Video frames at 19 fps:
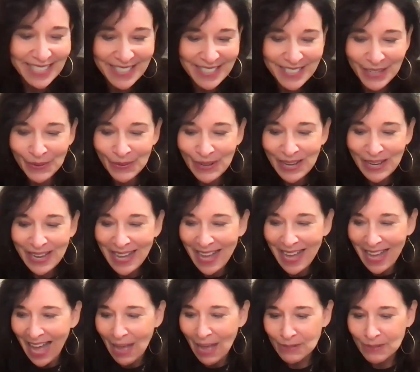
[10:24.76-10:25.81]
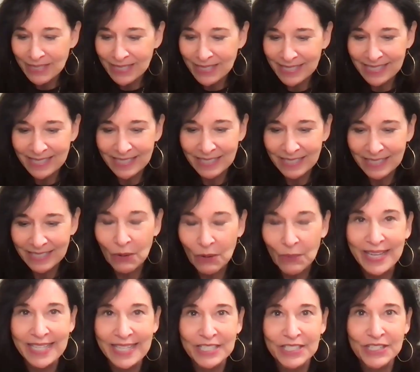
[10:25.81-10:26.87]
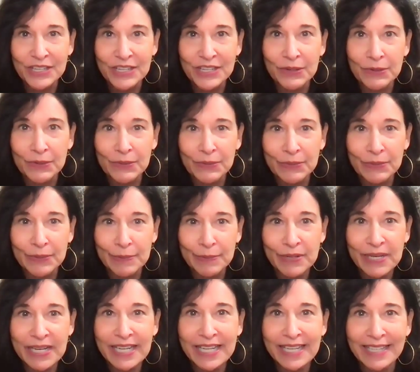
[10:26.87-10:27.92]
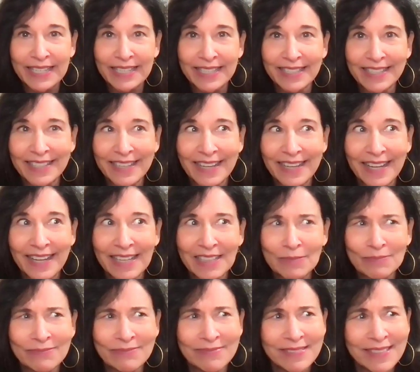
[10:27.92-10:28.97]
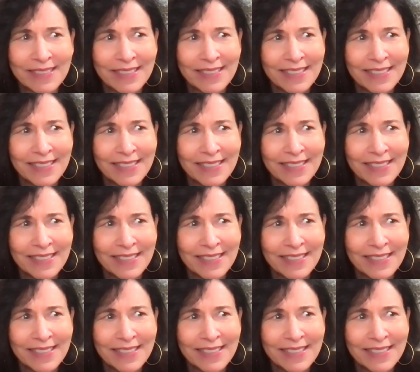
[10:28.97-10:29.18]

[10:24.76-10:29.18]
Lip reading: And so I was, going into a pretty kind